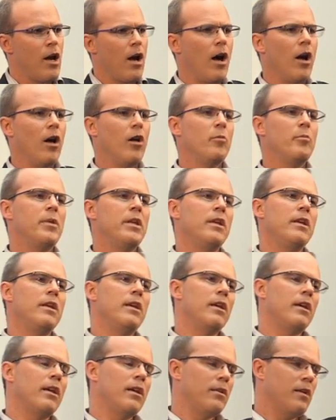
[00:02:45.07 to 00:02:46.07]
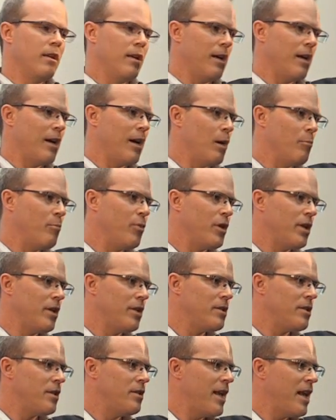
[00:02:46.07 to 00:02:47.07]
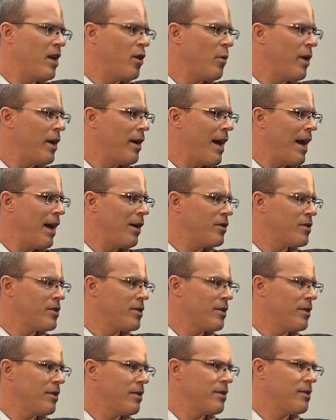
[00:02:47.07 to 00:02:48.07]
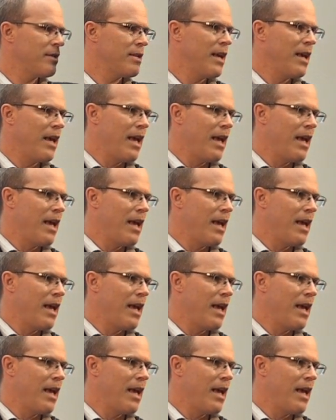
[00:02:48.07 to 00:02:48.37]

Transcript: all being put into data warehouses,